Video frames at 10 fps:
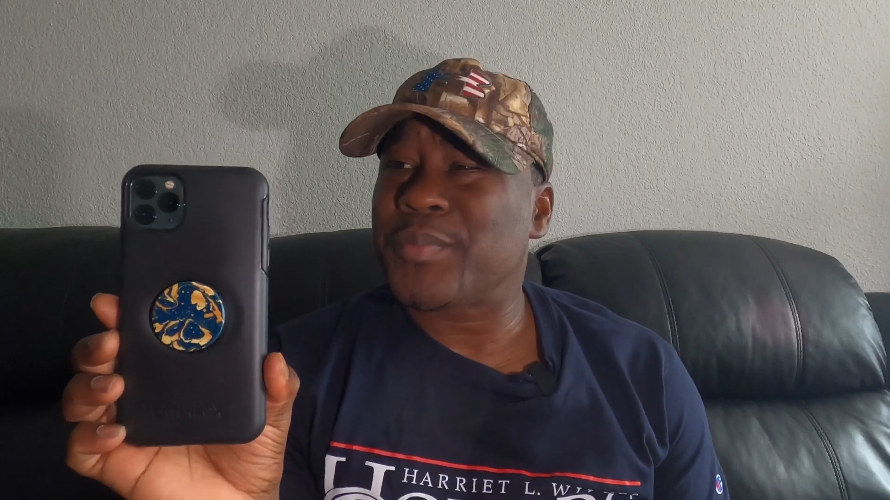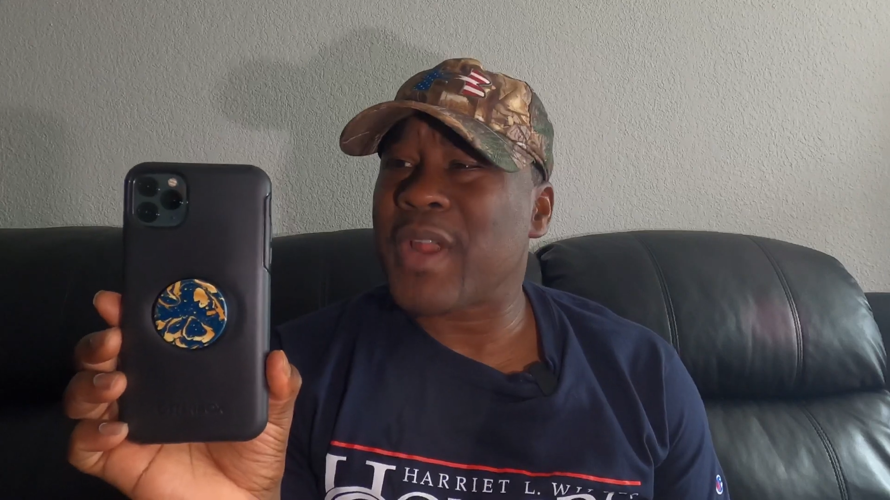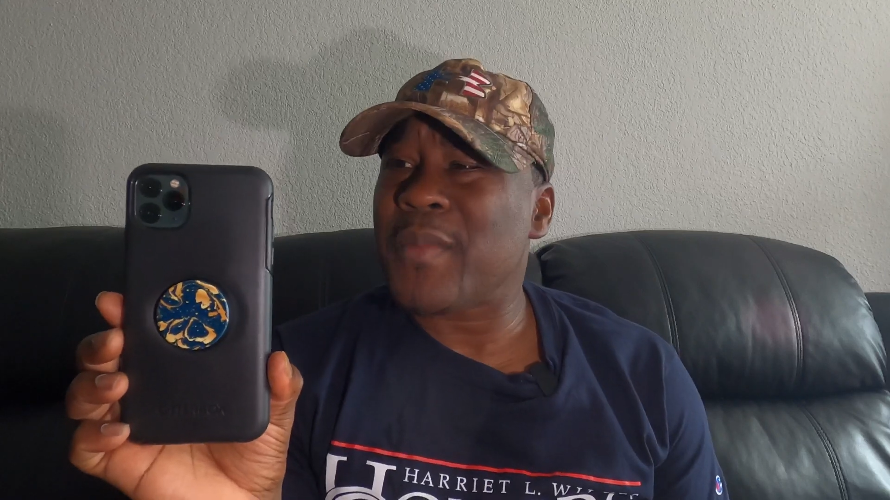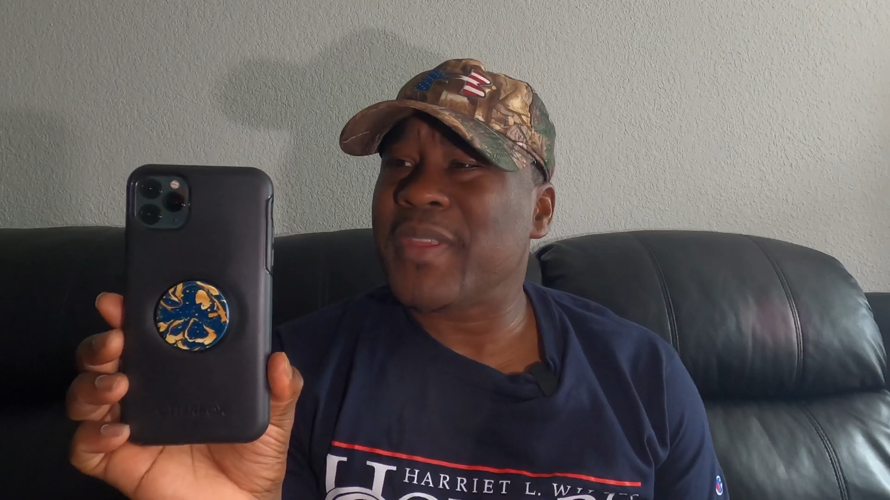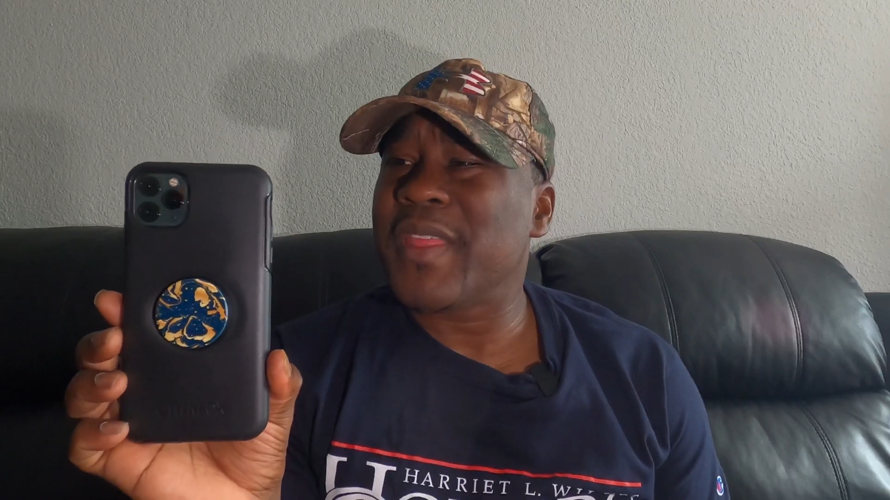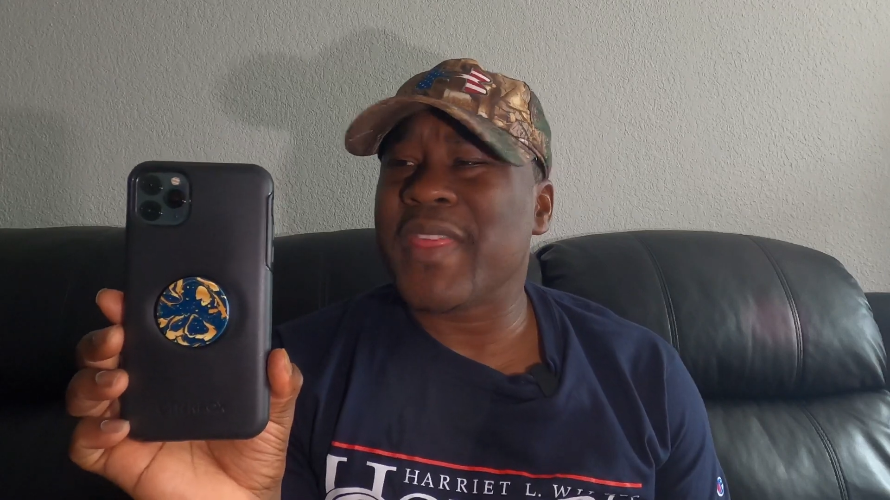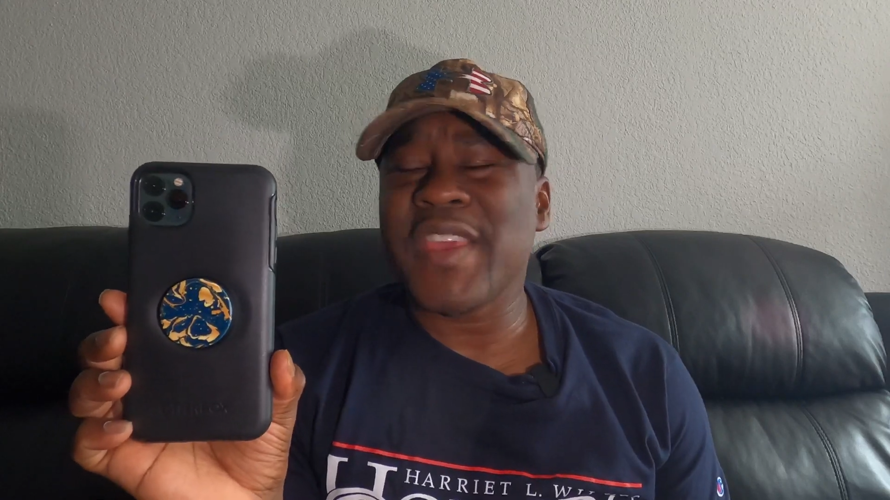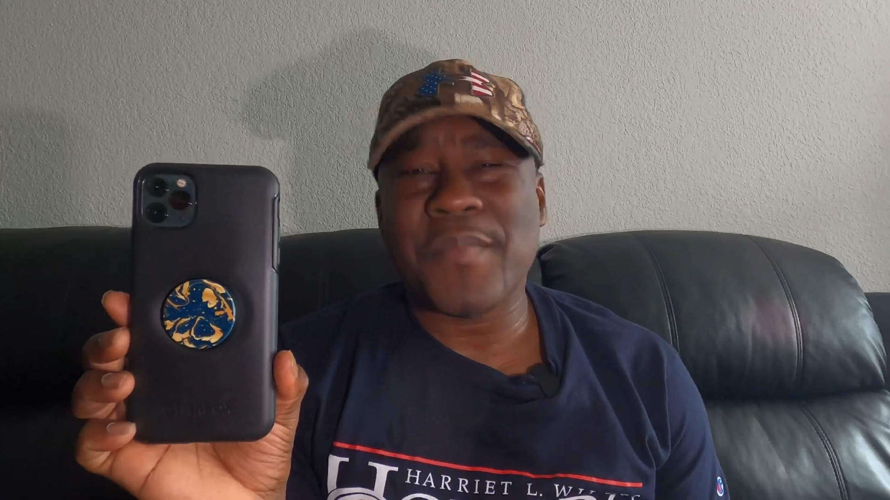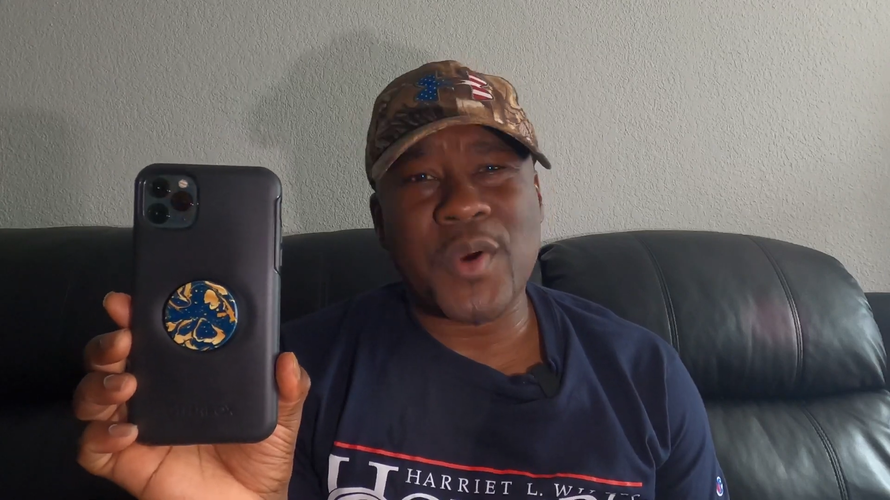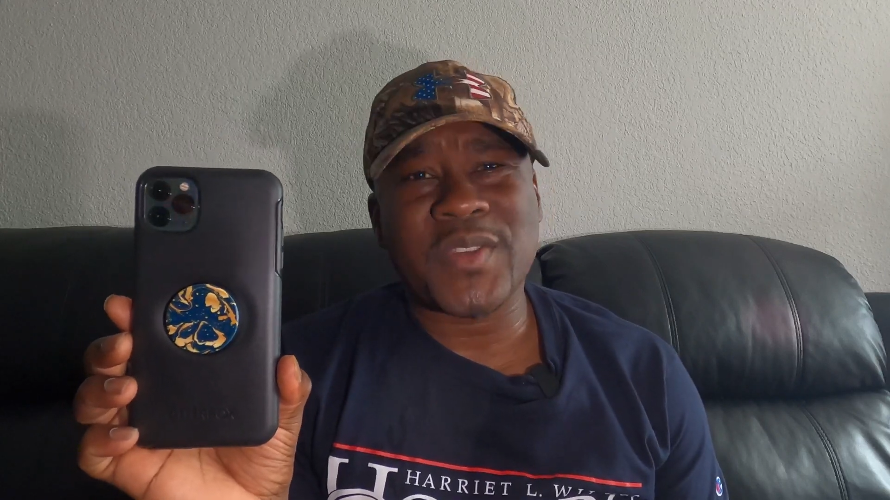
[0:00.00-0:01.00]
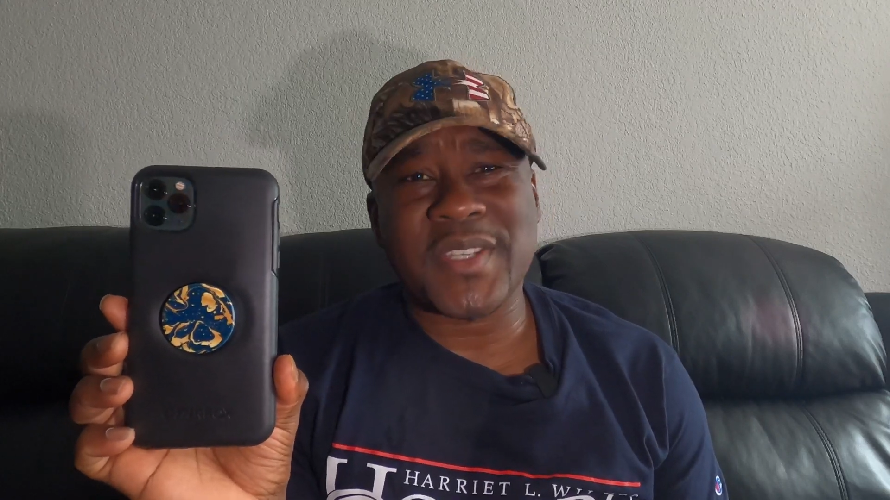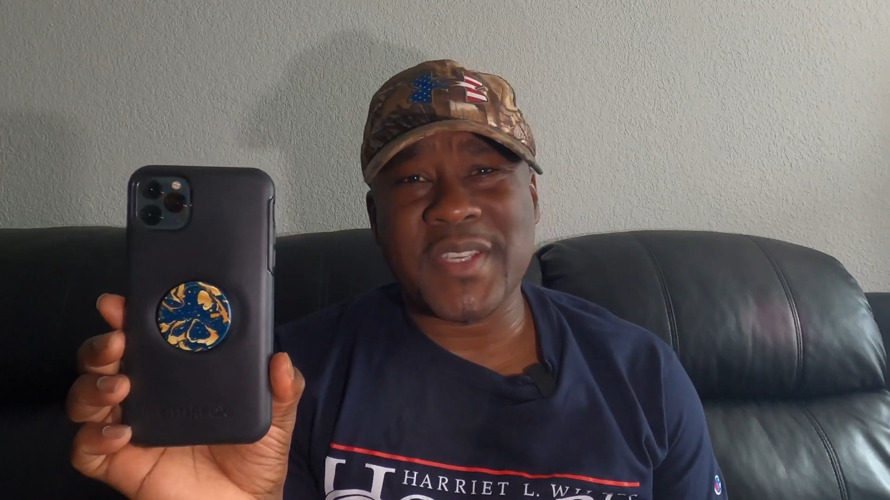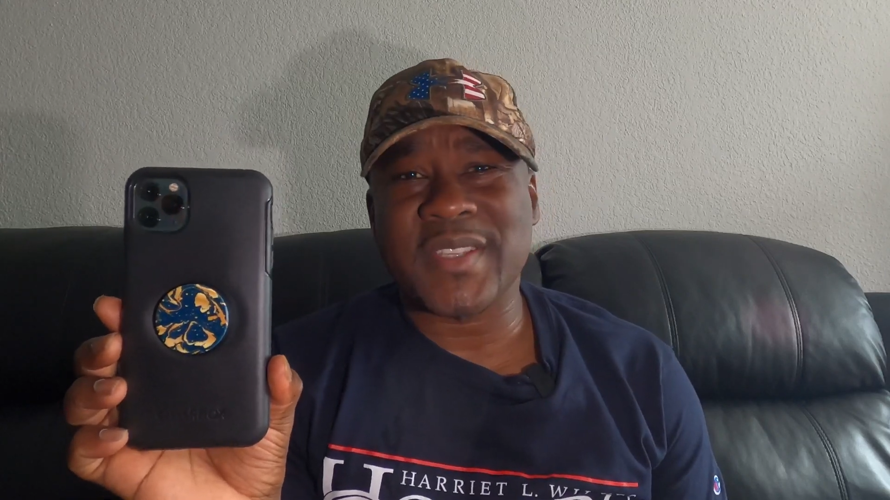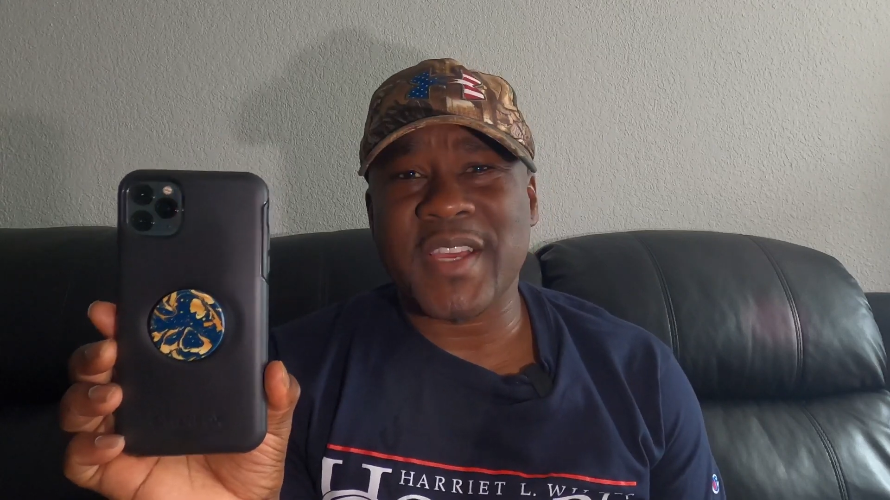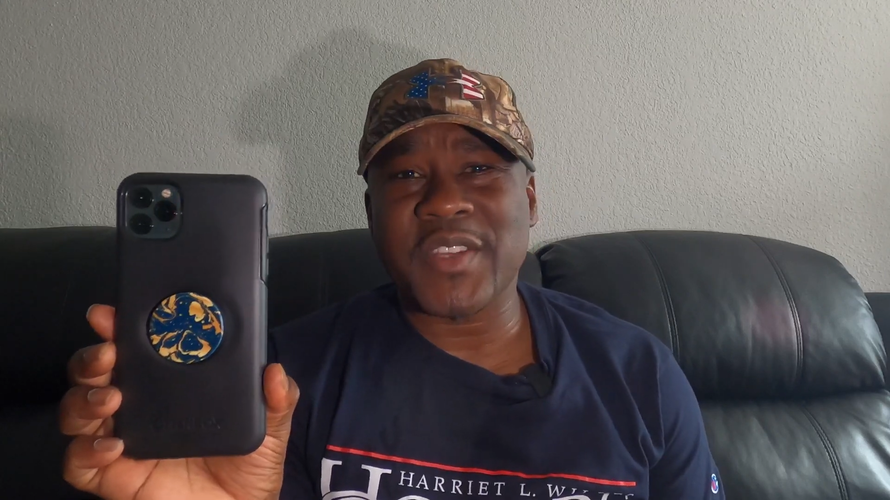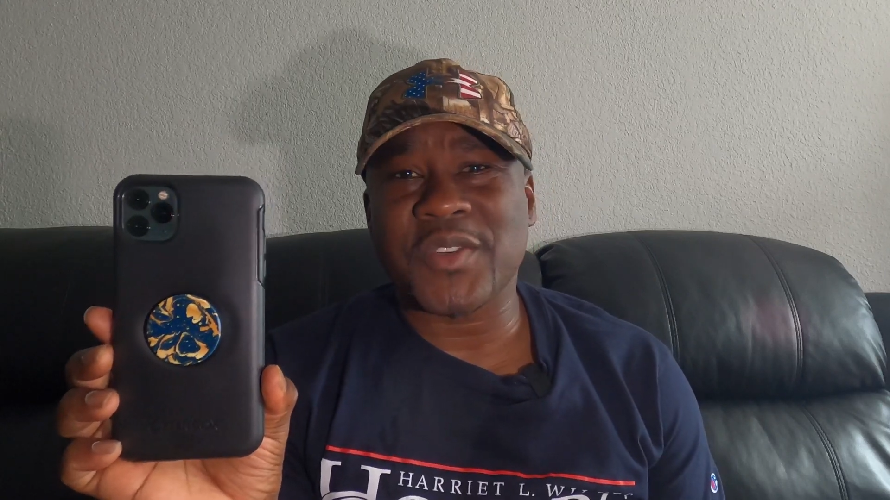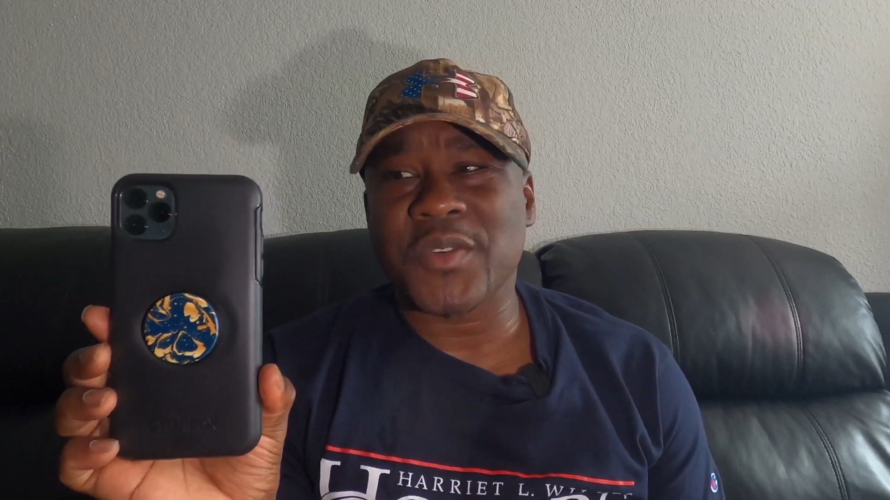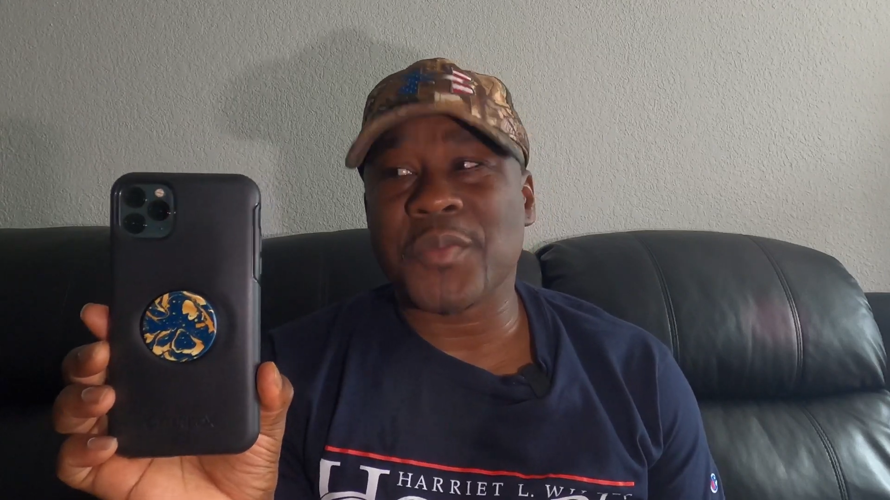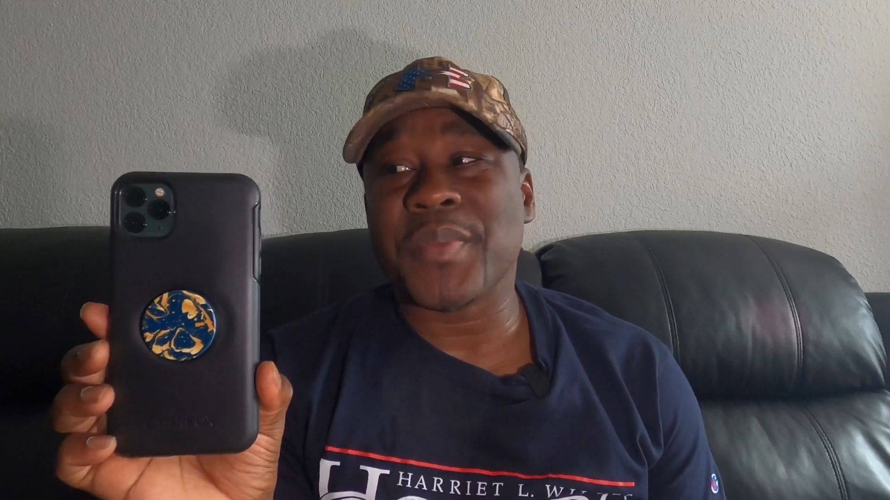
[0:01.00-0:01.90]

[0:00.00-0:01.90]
probably the most essential